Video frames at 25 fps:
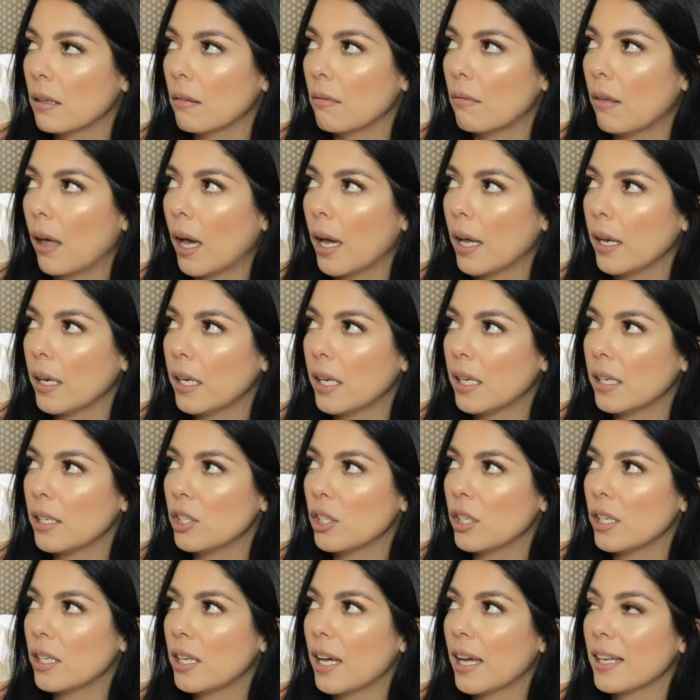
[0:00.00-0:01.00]
that it,
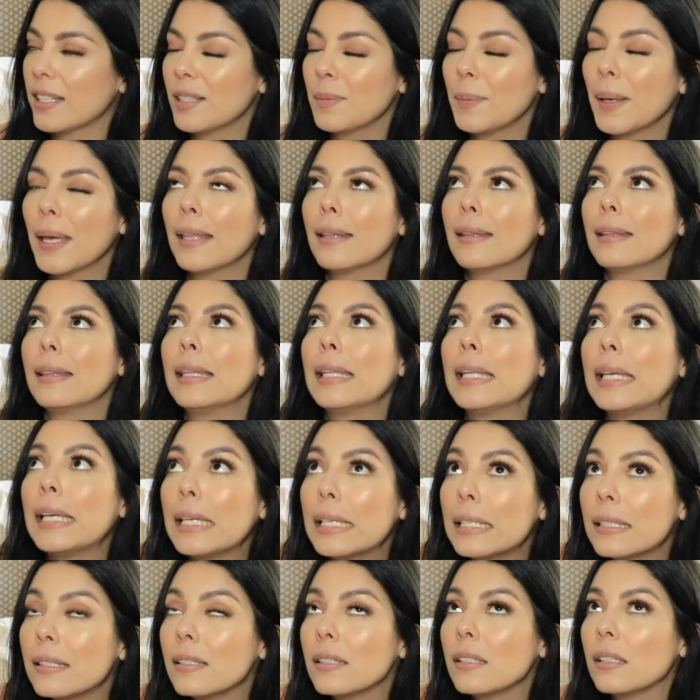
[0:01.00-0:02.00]
it has to be at
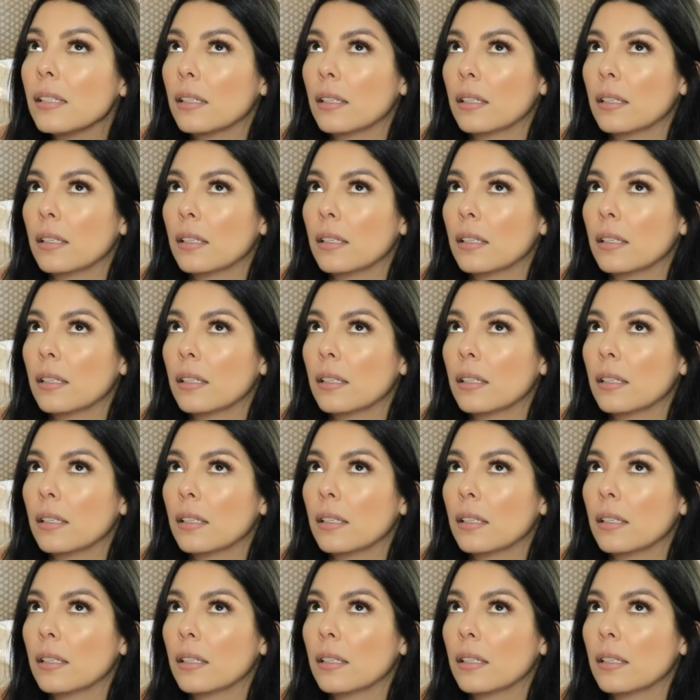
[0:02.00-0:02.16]
least